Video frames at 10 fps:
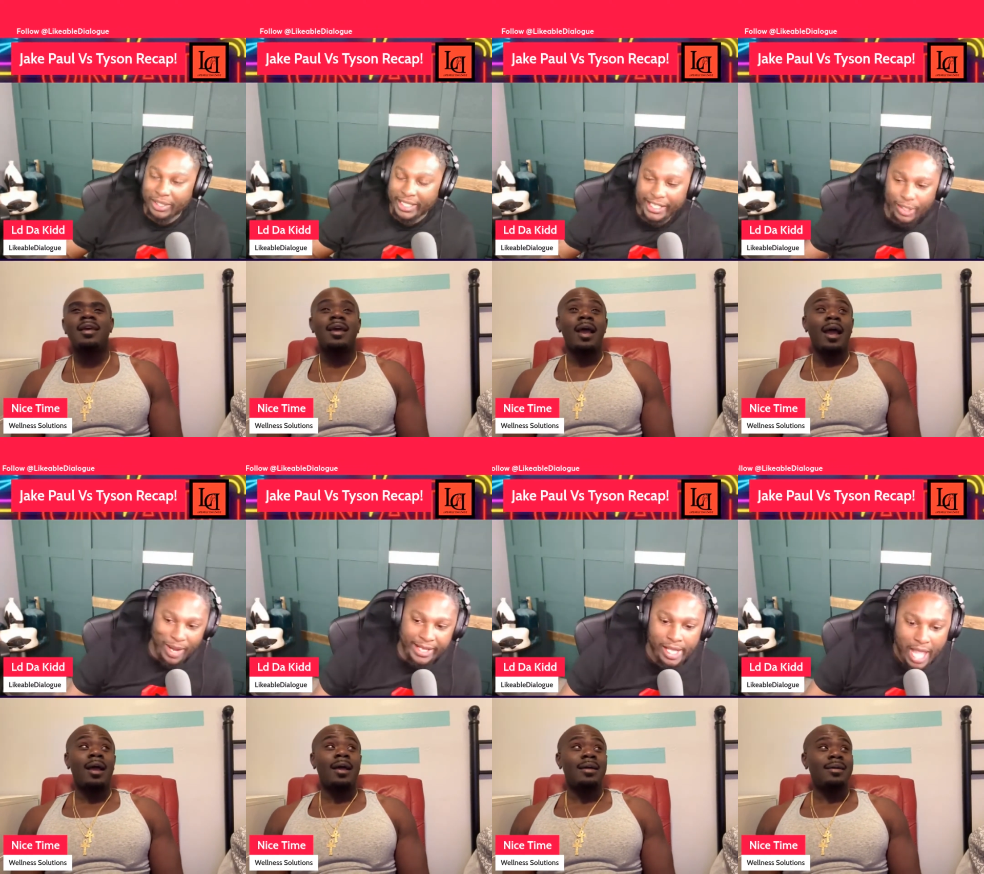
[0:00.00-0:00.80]
Speaker 1: but
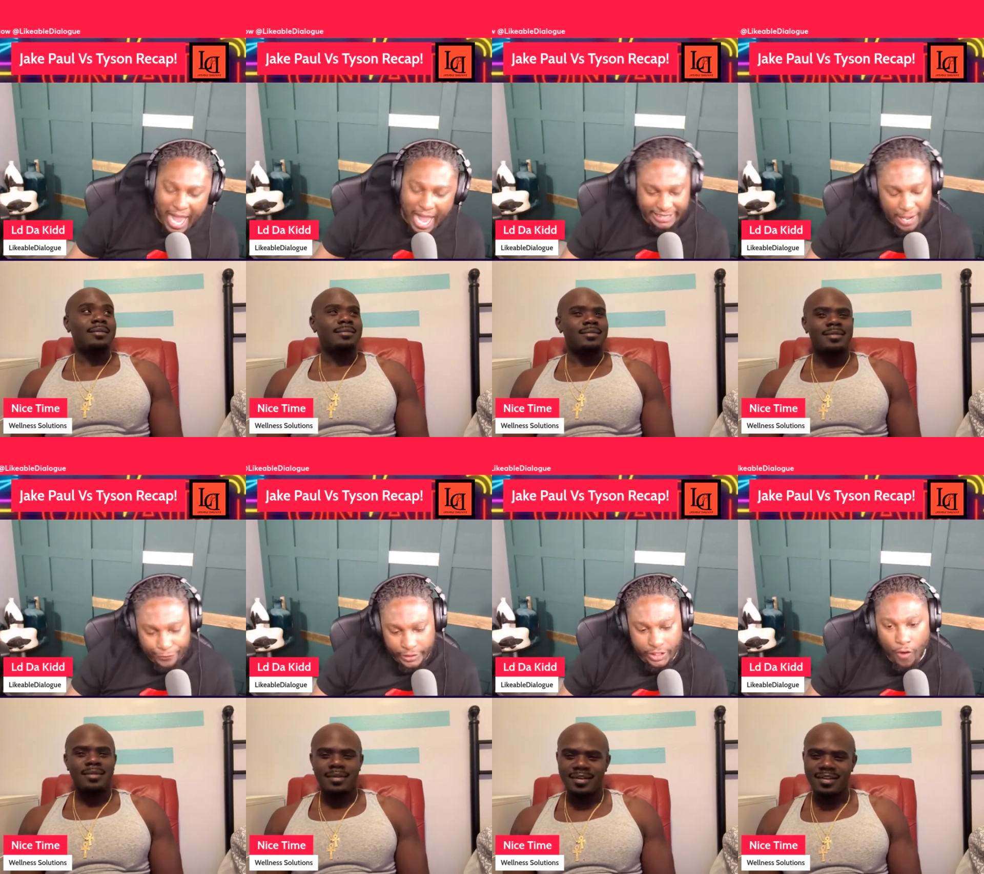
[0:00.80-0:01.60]
anyway, I
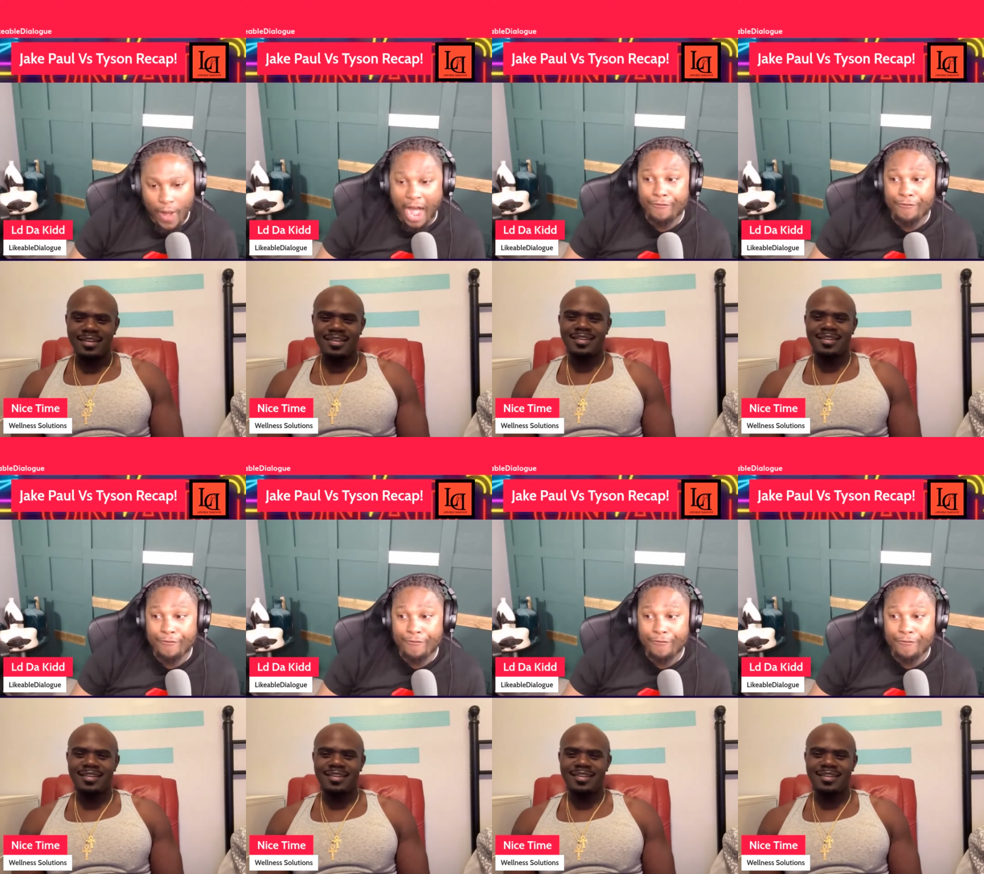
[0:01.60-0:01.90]
definitely don't.